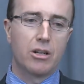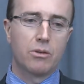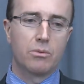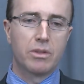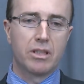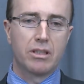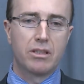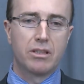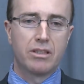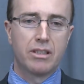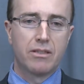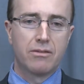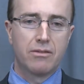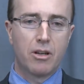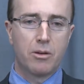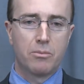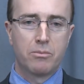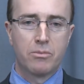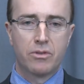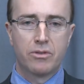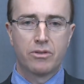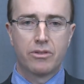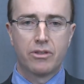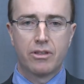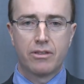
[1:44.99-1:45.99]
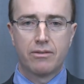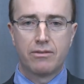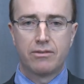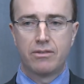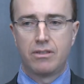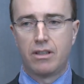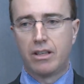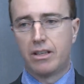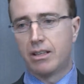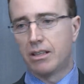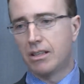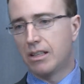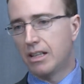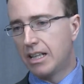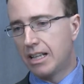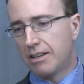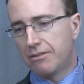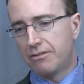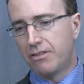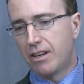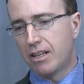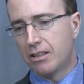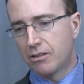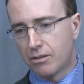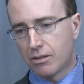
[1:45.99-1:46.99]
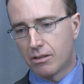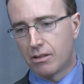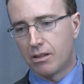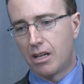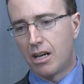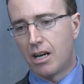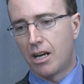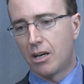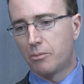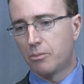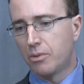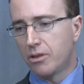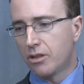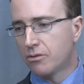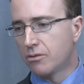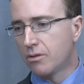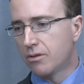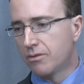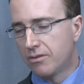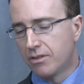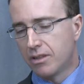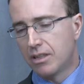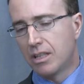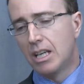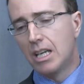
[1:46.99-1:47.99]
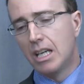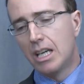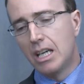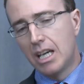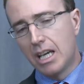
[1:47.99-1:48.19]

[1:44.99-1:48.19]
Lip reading: with the development of the left ventricular hypertrophy.